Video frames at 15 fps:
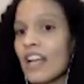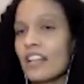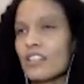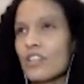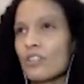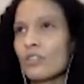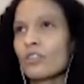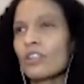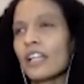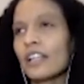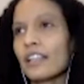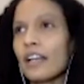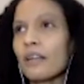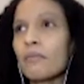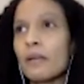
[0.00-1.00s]
And so you'll
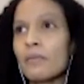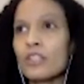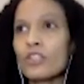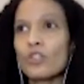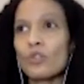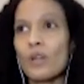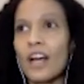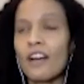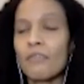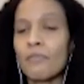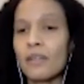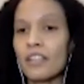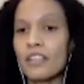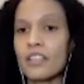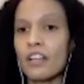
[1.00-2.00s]
get like maybe 2.5
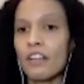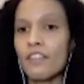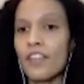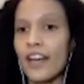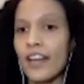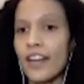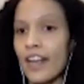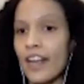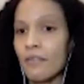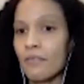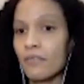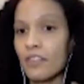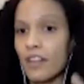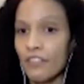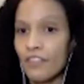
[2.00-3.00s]
minutes of that
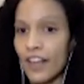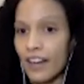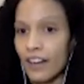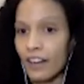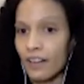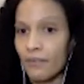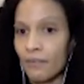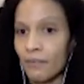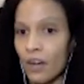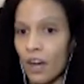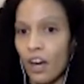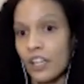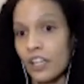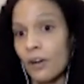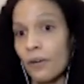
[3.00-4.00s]

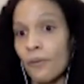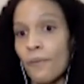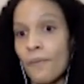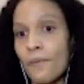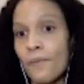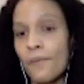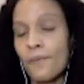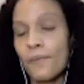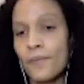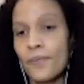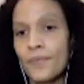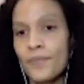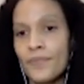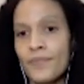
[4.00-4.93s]
audio. I